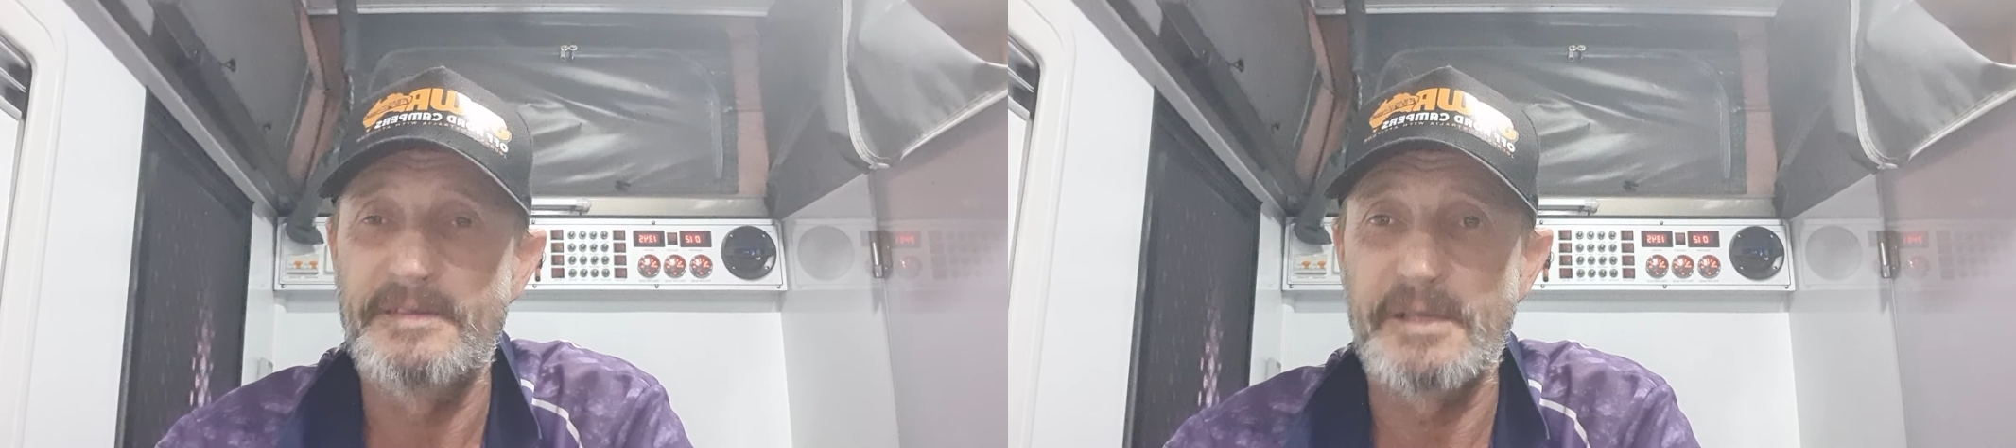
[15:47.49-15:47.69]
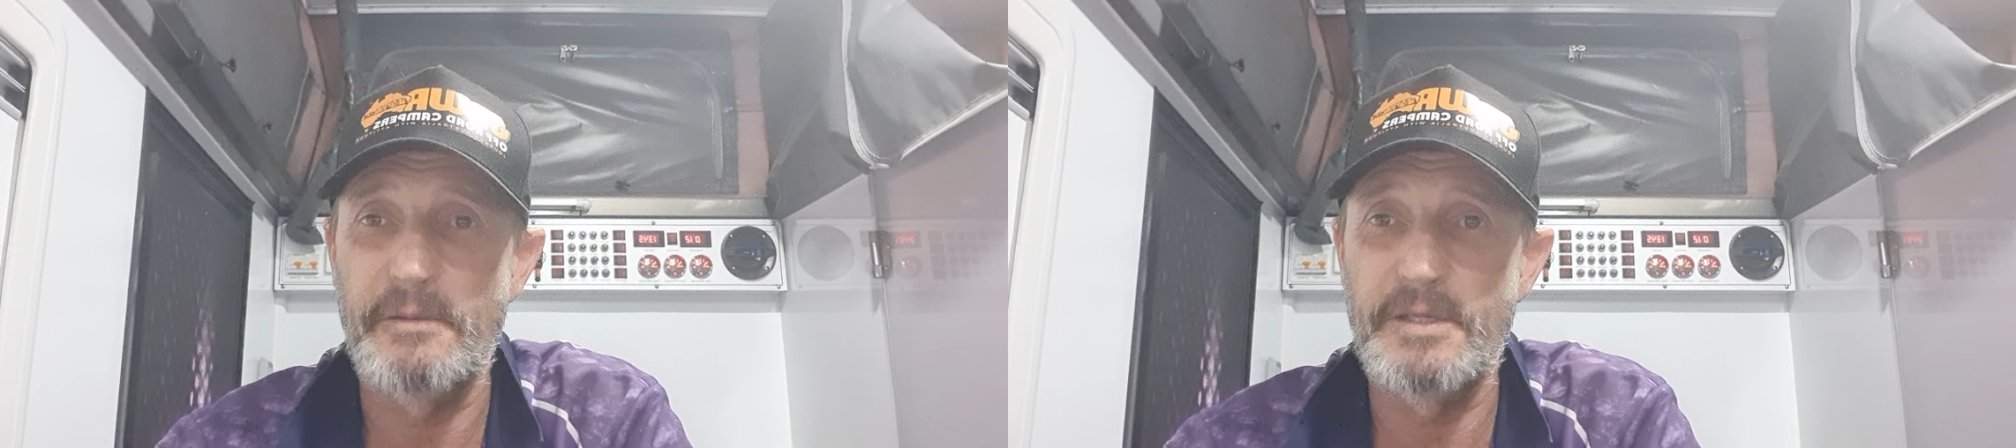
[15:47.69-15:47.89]

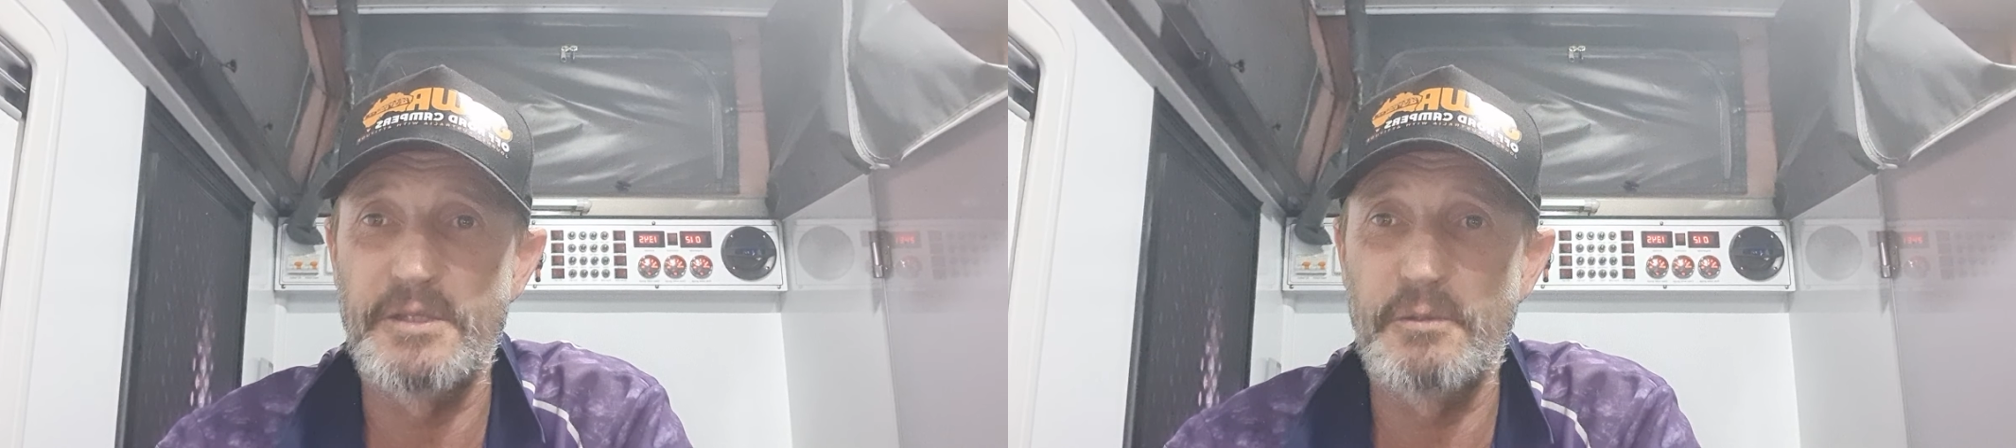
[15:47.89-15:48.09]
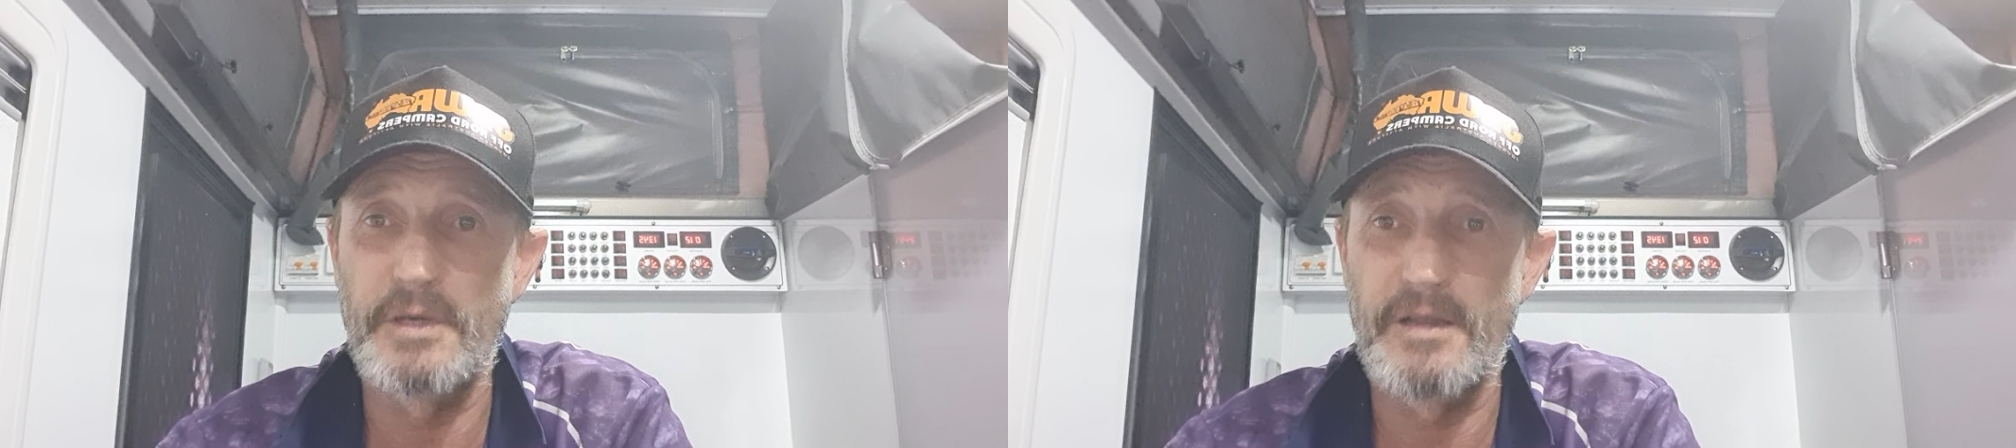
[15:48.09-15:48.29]
so we can
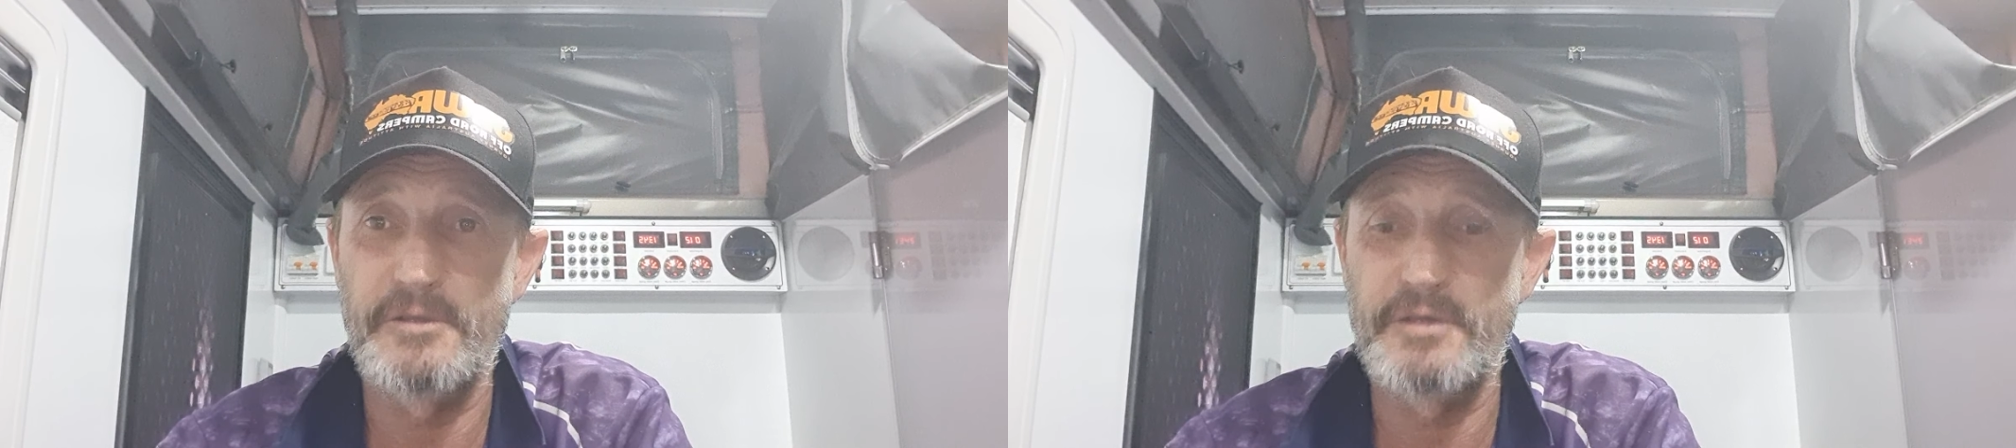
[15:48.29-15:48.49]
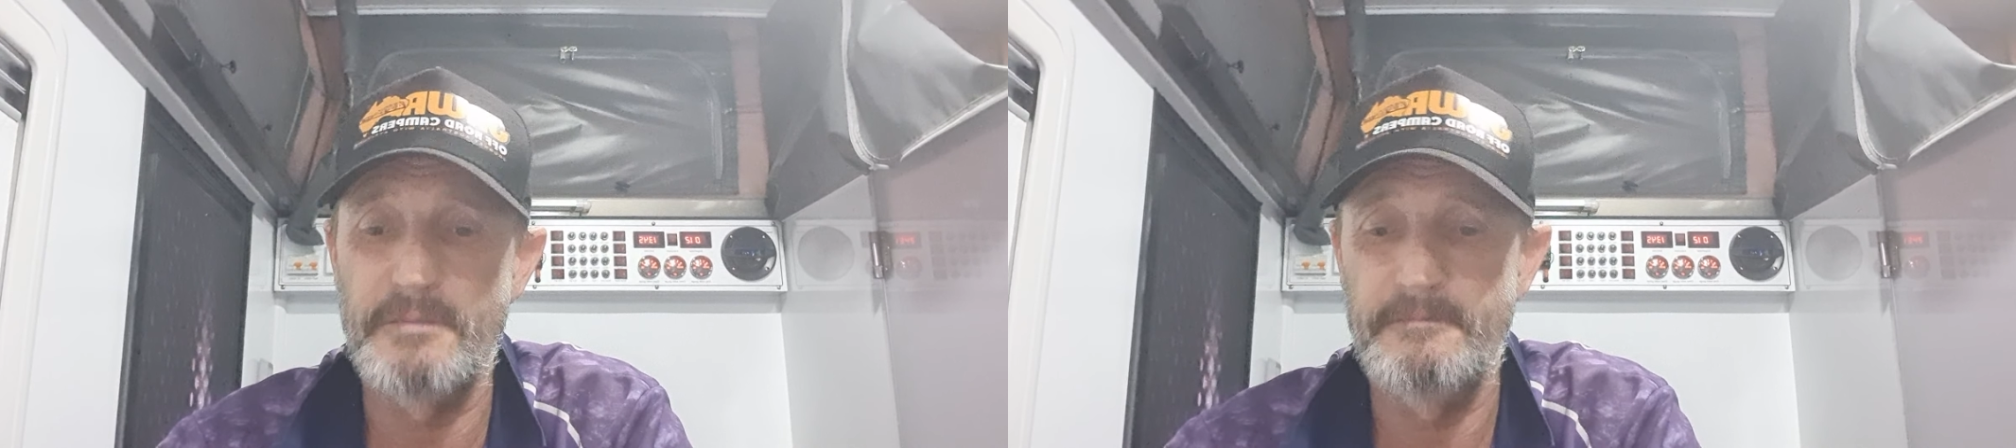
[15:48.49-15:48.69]
do
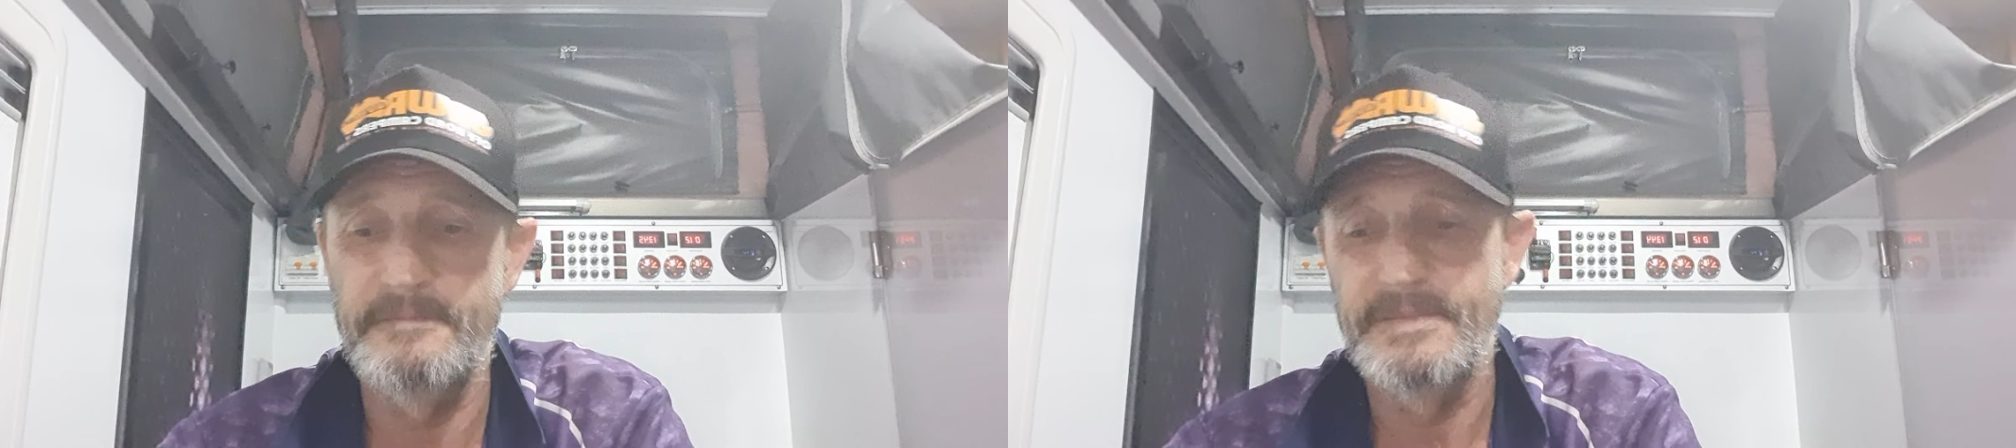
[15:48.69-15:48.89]
another trip.